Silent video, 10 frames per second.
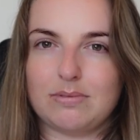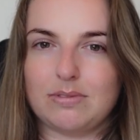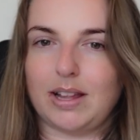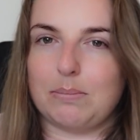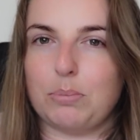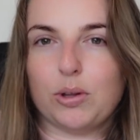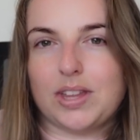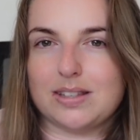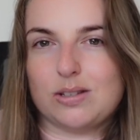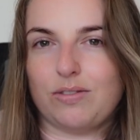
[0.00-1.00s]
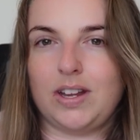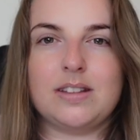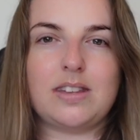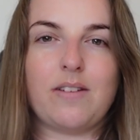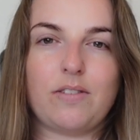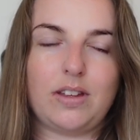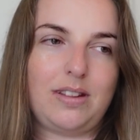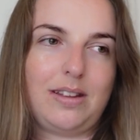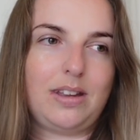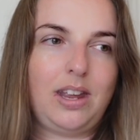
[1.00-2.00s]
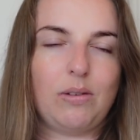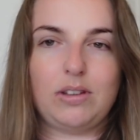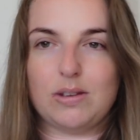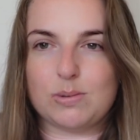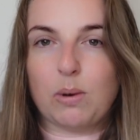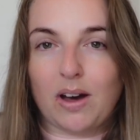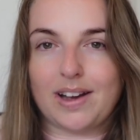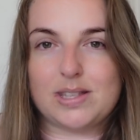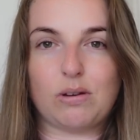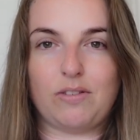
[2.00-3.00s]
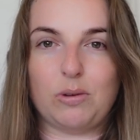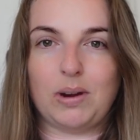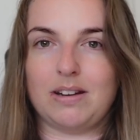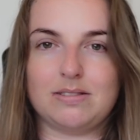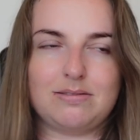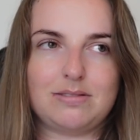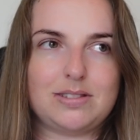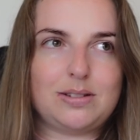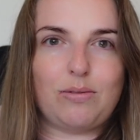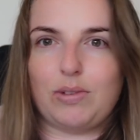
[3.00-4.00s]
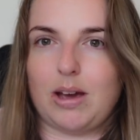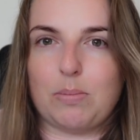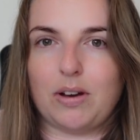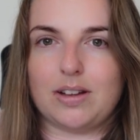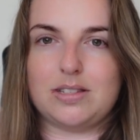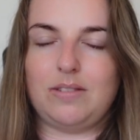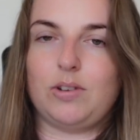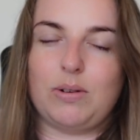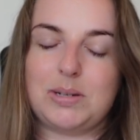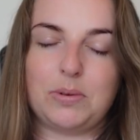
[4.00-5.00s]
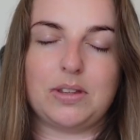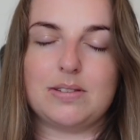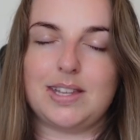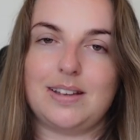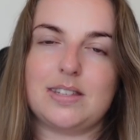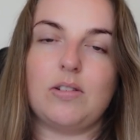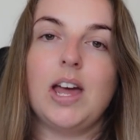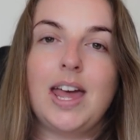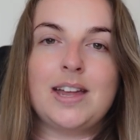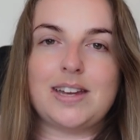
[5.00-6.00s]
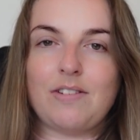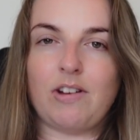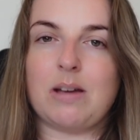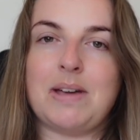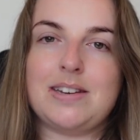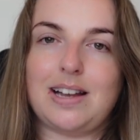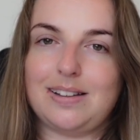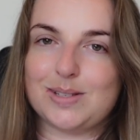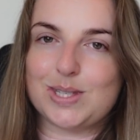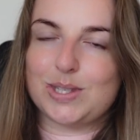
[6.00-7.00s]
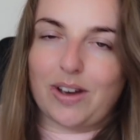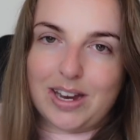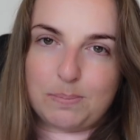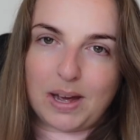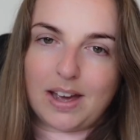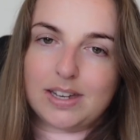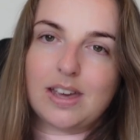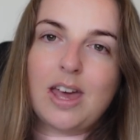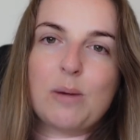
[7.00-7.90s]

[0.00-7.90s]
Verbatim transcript: like put that stuff in, instead of, you know, using pockets, or if you're wearing stuff without pockets, you know where to put those things. So definitely recommend a little side bag.